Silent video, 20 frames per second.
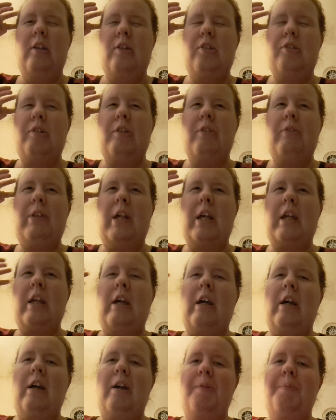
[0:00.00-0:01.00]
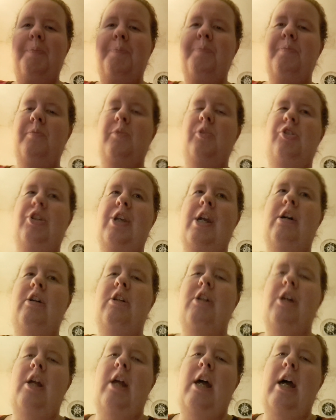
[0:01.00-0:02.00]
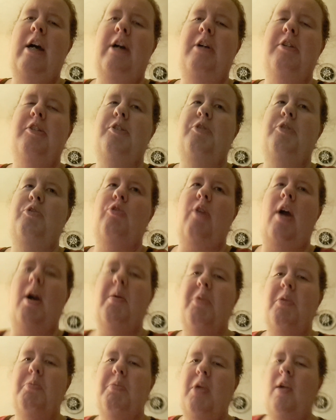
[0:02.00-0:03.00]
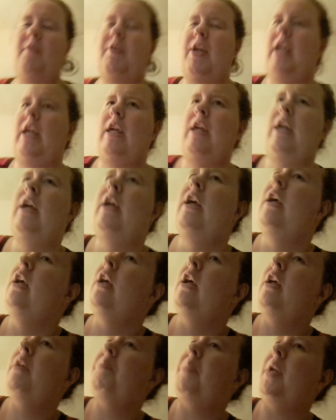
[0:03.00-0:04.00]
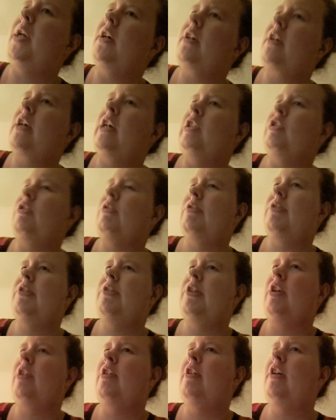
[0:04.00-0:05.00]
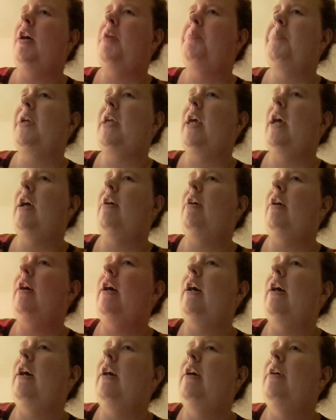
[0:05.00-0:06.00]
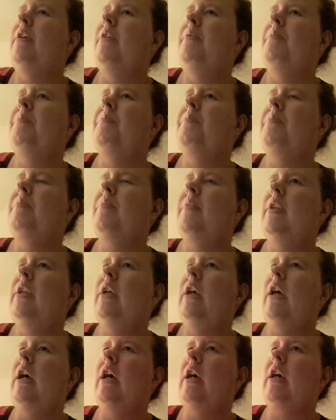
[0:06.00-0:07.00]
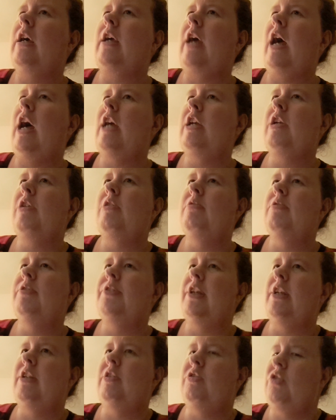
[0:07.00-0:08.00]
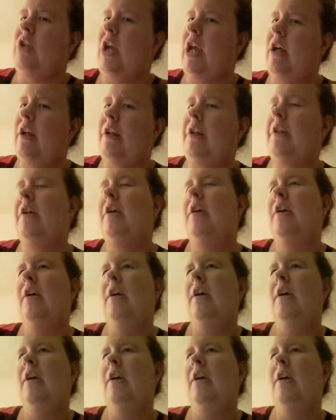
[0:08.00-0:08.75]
sort of like a jailhouse drama movie about a country singer helping out uh, a guy who's in jail.